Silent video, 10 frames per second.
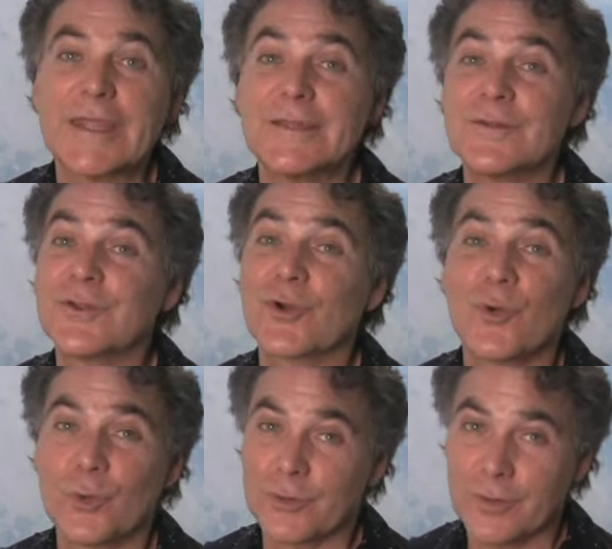into the
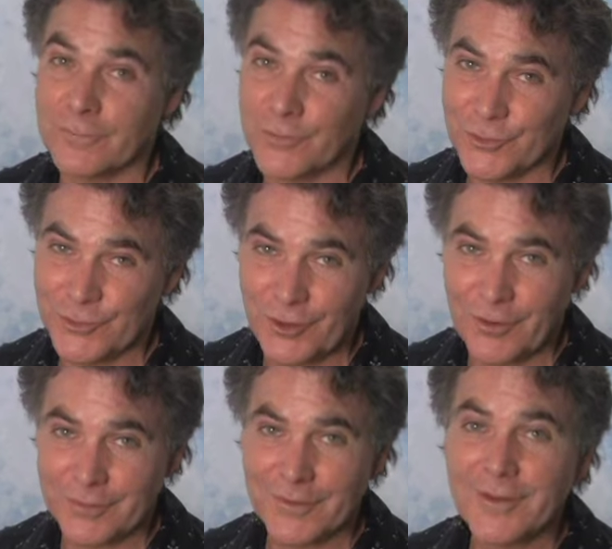corner of her
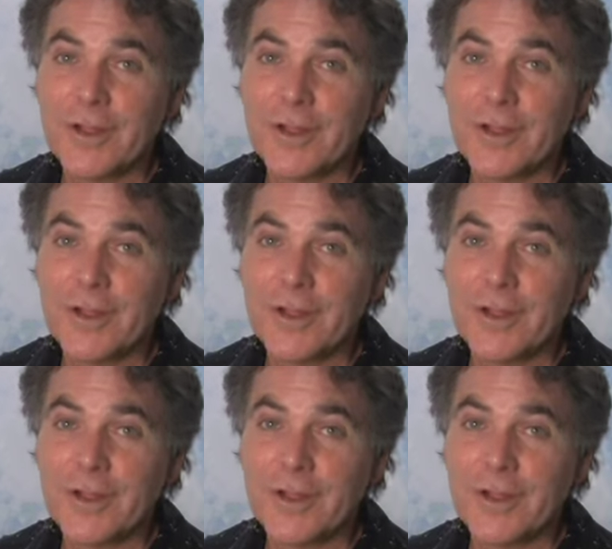yard.